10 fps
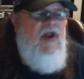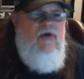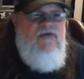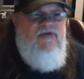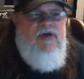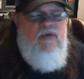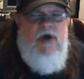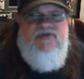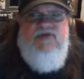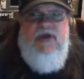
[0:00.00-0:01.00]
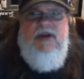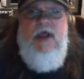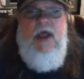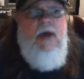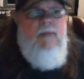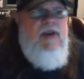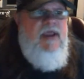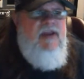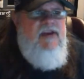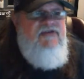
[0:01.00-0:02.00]
And I always like watching it. But
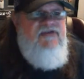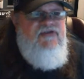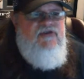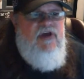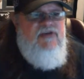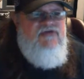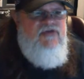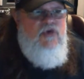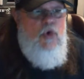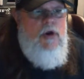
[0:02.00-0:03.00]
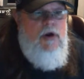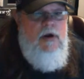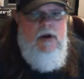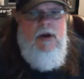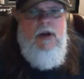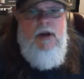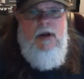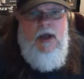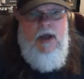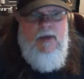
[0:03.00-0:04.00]
again, this is just your
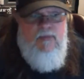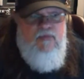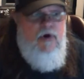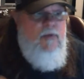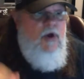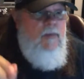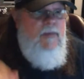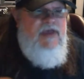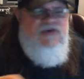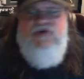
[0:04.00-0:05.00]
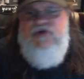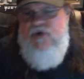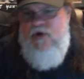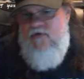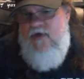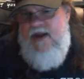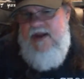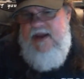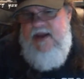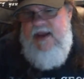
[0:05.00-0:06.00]
promo. Make sure you are
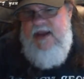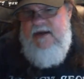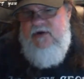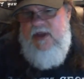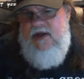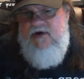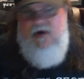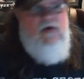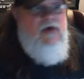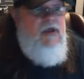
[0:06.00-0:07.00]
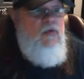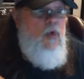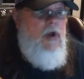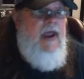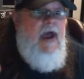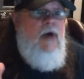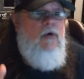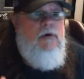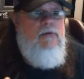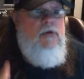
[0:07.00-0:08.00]
ready in literally in 1 hour.